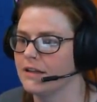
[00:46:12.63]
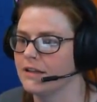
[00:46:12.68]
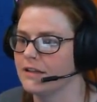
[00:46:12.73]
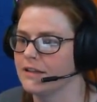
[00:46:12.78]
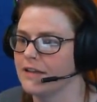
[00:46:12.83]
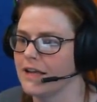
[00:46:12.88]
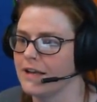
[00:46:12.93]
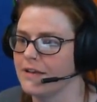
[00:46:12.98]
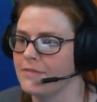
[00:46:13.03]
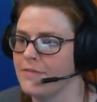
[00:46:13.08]

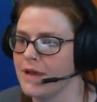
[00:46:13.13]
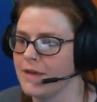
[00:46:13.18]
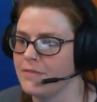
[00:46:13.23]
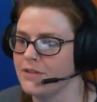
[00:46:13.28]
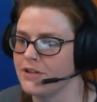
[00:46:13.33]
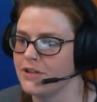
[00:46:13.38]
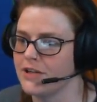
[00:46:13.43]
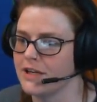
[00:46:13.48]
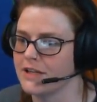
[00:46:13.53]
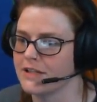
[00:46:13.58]
Like maybe
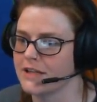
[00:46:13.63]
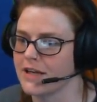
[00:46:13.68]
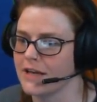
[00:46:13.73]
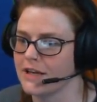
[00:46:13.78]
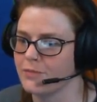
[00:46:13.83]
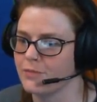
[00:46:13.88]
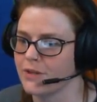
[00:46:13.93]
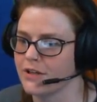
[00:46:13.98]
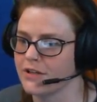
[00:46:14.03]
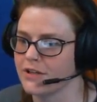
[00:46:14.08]
she is kind
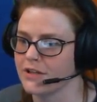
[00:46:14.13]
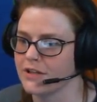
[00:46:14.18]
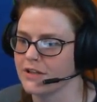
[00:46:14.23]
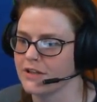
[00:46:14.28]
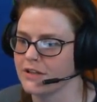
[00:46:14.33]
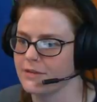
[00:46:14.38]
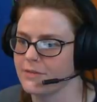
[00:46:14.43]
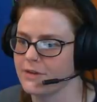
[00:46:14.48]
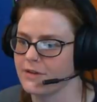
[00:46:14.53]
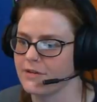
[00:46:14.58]
of blushing a
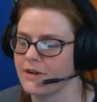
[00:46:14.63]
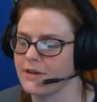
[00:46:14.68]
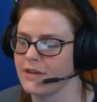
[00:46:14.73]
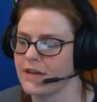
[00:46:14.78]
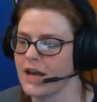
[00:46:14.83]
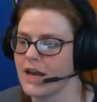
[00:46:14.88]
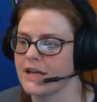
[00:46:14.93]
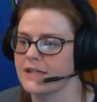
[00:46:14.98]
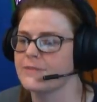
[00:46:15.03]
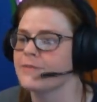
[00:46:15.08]
little bit around the
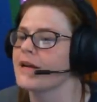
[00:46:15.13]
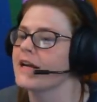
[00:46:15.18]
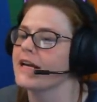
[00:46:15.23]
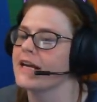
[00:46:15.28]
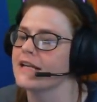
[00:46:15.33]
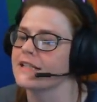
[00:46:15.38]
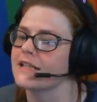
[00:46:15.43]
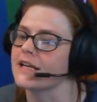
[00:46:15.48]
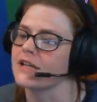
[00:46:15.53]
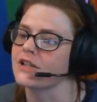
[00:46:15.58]
eyes, but I
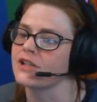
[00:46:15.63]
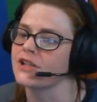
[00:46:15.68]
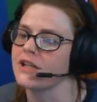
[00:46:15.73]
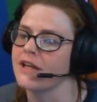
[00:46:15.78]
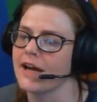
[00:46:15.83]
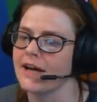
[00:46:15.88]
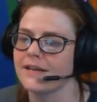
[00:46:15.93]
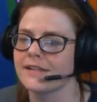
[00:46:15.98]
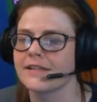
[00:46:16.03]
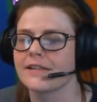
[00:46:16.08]
can't tell. She
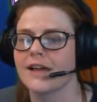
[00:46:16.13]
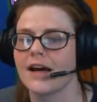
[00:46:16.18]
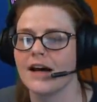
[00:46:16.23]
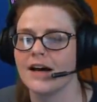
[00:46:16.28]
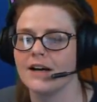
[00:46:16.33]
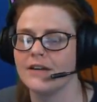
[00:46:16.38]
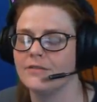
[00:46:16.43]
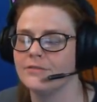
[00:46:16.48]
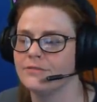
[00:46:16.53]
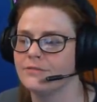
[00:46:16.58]
has
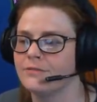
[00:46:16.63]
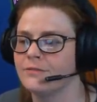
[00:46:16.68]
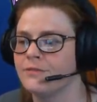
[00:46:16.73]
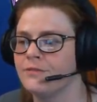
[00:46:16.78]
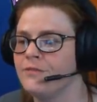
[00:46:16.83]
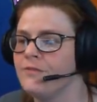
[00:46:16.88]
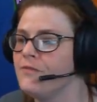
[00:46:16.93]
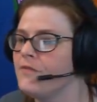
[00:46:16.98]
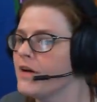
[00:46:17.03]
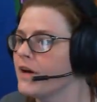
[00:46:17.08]

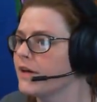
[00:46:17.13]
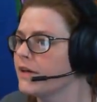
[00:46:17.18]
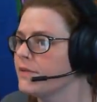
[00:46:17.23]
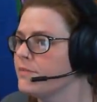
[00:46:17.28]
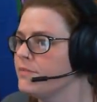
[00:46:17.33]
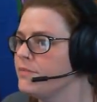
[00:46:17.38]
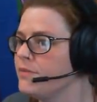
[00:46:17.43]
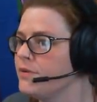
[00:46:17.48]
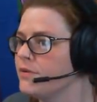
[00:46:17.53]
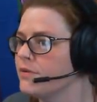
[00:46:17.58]
very
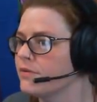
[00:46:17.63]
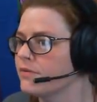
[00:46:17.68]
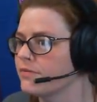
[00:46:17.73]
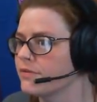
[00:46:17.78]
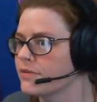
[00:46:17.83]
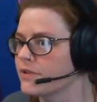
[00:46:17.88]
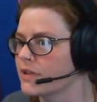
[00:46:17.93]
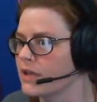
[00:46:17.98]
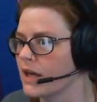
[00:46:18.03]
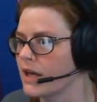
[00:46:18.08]
beautiful
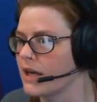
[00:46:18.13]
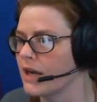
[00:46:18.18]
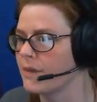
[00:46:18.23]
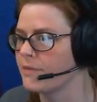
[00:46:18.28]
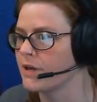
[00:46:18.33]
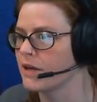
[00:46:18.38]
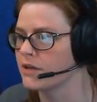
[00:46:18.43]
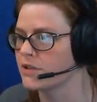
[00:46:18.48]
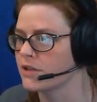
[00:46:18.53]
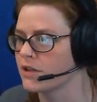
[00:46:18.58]
skin. I'm
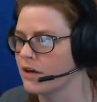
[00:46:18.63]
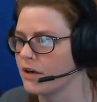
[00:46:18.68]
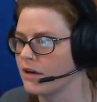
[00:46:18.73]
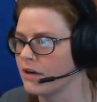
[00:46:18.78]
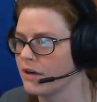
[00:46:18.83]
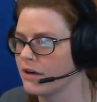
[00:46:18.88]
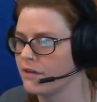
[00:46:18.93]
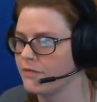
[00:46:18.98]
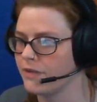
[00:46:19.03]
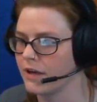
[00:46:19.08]
not sure
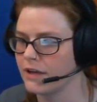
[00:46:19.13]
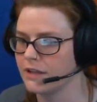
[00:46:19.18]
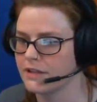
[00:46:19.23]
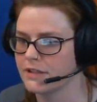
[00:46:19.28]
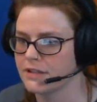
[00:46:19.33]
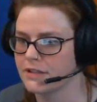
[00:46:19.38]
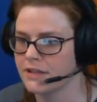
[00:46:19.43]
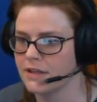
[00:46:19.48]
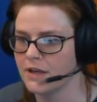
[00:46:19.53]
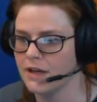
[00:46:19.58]
if
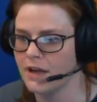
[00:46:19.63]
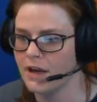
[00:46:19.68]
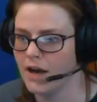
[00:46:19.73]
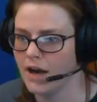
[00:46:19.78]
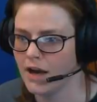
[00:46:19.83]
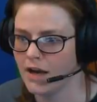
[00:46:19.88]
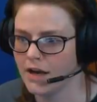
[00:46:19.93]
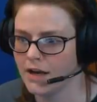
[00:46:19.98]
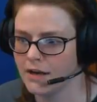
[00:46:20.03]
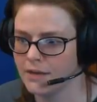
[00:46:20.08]
it's
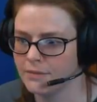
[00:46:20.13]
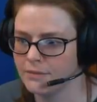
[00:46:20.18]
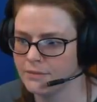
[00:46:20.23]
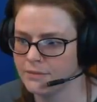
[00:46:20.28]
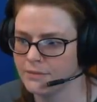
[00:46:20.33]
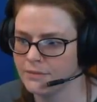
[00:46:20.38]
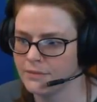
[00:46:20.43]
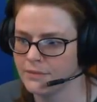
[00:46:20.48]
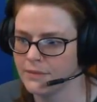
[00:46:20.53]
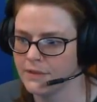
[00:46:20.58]

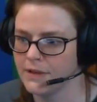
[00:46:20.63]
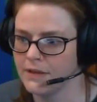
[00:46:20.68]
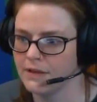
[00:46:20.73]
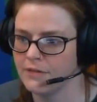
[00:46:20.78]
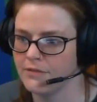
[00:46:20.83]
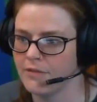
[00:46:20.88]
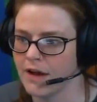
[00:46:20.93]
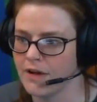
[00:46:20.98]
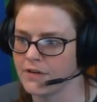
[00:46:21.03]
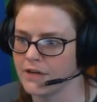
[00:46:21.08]

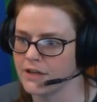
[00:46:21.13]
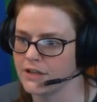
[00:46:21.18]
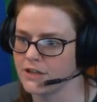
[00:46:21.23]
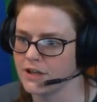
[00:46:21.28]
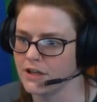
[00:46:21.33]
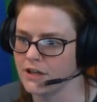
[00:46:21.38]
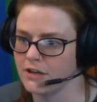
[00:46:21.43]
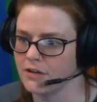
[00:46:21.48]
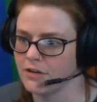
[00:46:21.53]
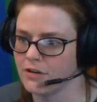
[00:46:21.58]

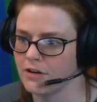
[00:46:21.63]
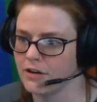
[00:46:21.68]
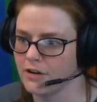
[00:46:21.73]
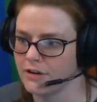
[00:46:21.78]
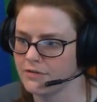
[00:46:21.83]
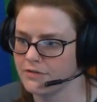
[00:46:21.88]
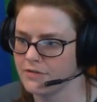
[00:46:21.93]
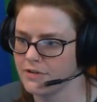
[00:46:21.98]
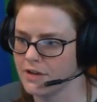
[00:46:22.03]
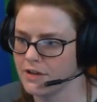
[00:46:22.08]
foundation or
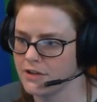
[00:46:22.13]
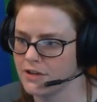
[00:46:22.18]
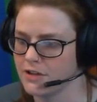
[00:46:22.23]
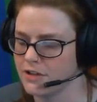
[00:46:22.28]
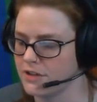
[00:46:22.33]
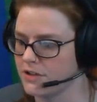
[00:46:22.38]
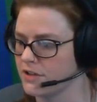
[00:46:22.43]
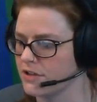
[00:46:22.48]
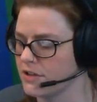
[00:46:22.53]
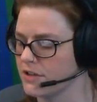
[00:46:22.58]
if
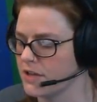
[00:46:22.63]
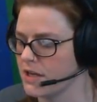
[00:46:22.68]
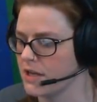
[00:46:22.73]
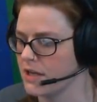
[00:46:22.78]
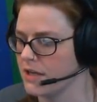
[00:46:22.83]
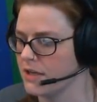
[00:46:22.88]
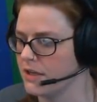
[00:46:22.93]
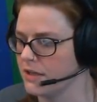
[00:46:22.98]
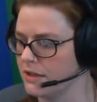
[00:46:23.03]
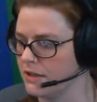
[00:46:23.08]
she's just
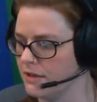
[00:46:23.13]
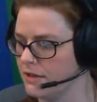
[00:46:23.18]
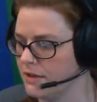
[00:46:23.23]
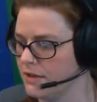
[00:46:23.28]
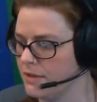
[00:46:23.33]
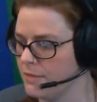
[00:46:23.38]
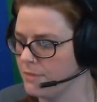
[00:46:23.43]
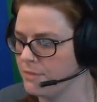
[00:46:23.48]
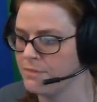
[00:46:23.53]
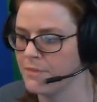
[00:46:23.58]

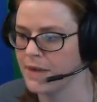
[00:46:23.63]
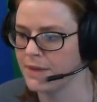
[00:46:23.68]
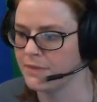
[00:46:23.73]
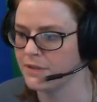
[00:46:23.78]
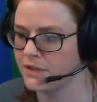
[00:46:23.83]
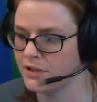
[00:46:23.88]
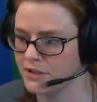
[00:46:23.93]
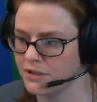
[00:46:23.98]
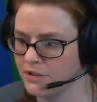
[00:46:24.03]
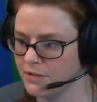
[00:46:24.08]
maybe
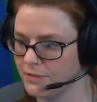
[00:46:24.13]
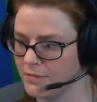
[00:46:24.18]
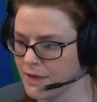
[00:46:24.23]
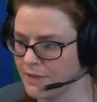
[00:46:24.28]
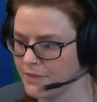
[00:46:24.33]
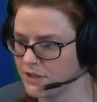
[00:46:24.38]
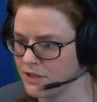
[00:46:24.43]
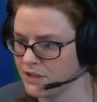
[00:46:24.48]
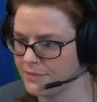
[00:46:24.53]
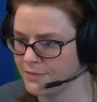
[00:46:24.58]

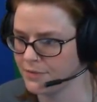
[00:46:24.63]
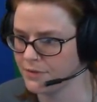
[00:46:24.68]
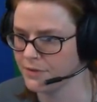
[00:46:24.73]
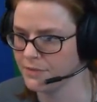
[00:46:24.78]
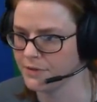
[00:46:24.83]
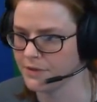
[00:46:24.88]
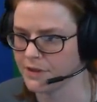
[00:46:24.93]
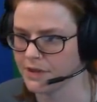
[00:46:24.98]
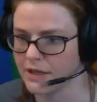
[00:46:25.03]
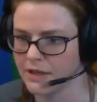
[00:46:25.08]
she's born
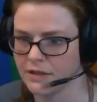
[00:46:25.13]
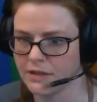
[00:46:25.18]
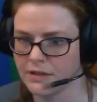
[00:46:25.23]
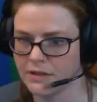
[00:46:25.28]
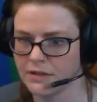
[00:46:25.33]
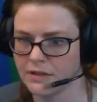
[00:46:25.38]
with it.